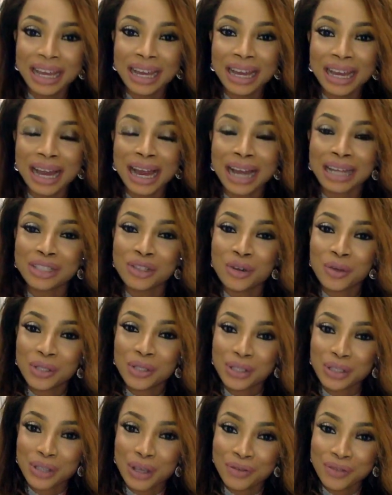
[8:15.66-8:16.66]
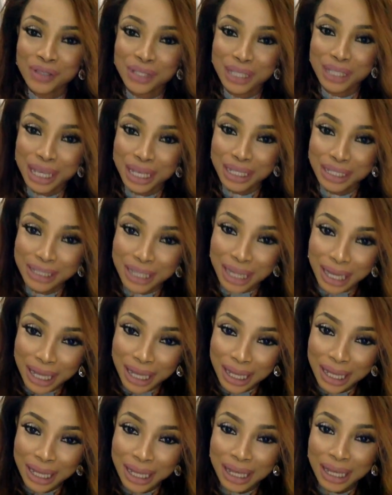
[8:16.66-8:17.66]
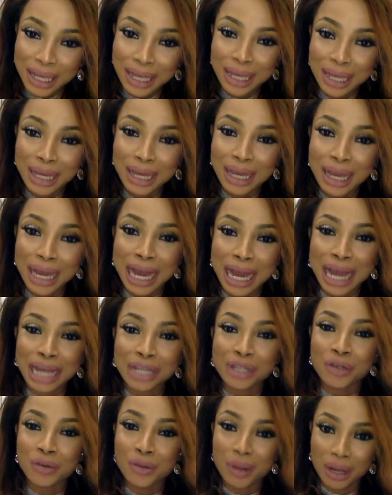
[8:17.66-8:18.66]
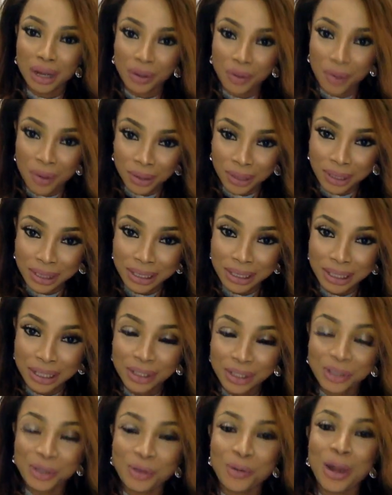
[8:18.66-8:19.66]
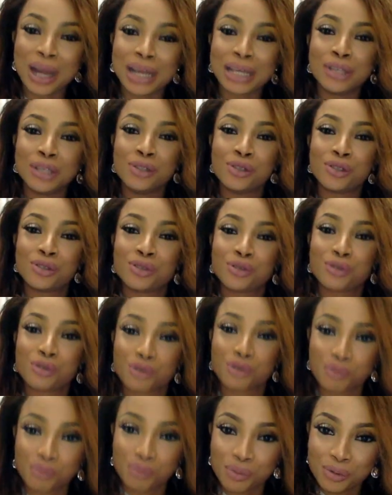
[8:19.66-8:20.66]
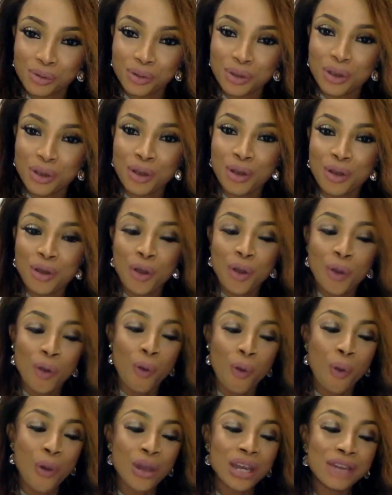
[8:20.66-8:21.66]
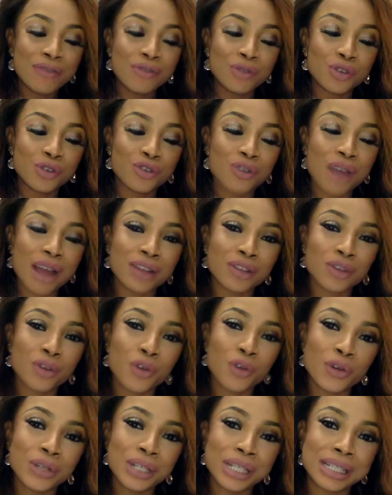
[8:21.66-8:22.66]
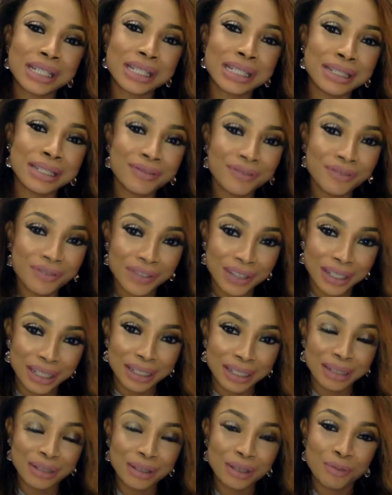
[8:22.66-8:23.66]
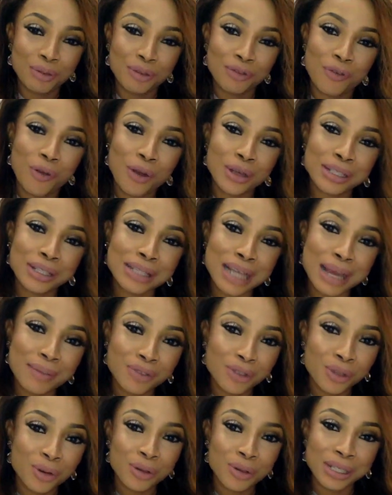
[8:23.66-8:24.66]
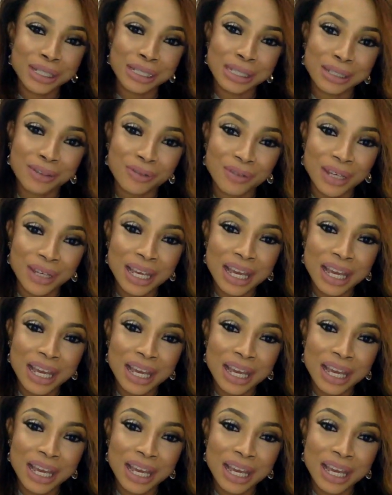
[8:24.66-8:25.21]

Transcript: and not serve siesta and you are caught, you are in soup. Or if you try and turn on the TV before it's time to turn on the TV.